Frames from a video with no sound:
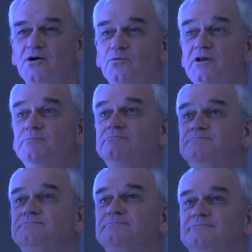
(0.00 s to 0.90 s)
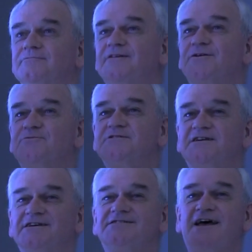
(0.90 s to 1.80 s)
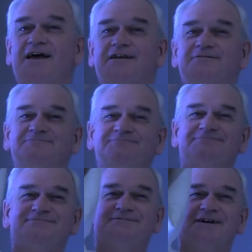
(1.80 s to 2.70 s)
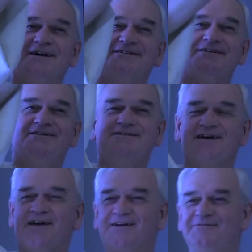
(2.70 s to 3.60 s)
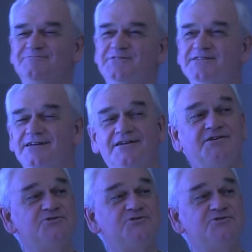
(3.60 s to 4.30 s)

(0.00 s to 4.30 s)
William was the gazelle, and they say he